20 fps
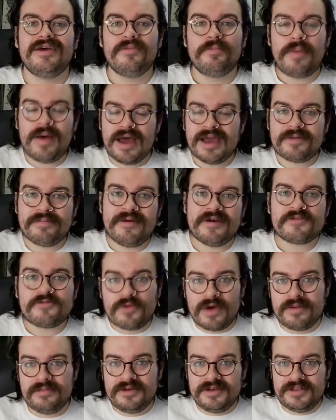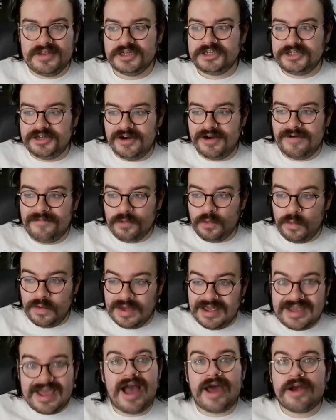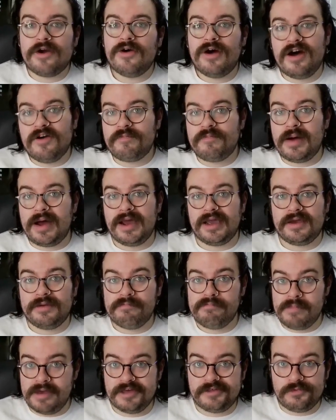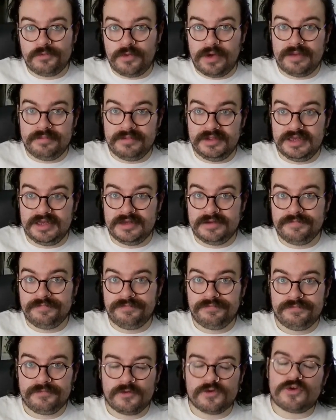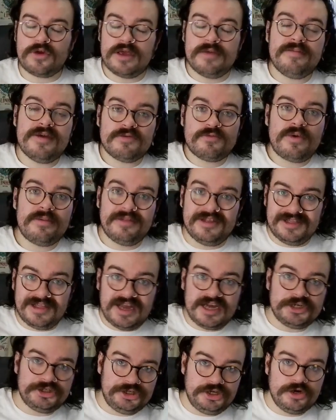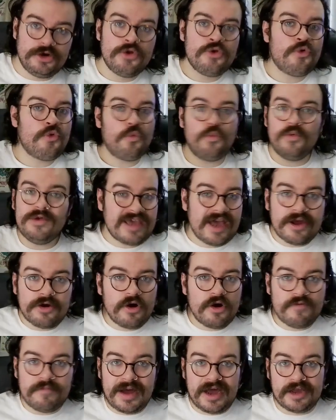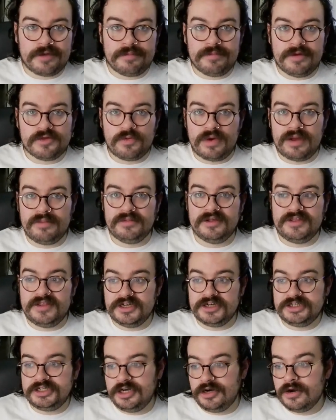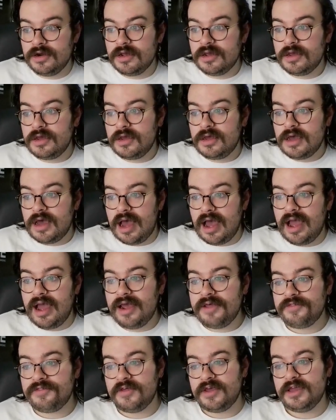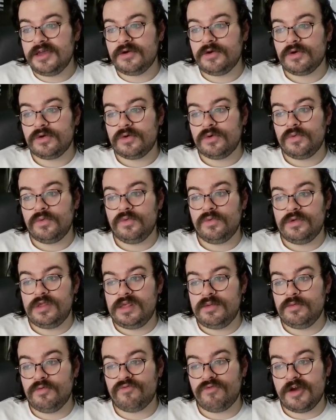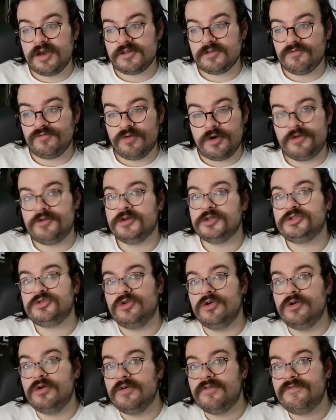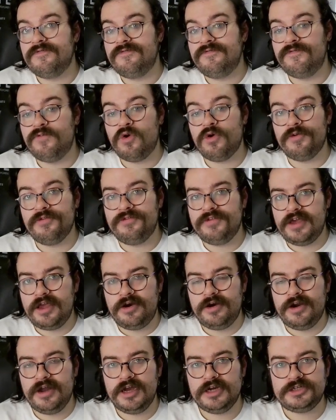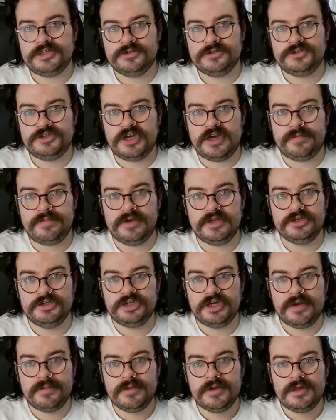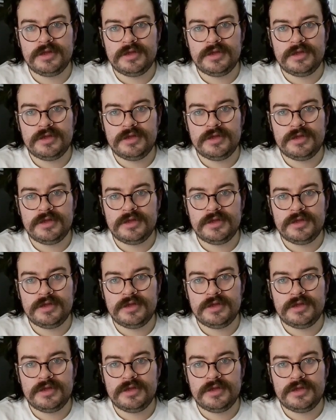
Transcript: Pac missed Wembley this year. We cannot have Pac miss Wembley. Oh, sorry, he missed Wembley last year. We cannot have Pac miss Wembley this year. I think he will wrestle Roderick Strong for the International Championship.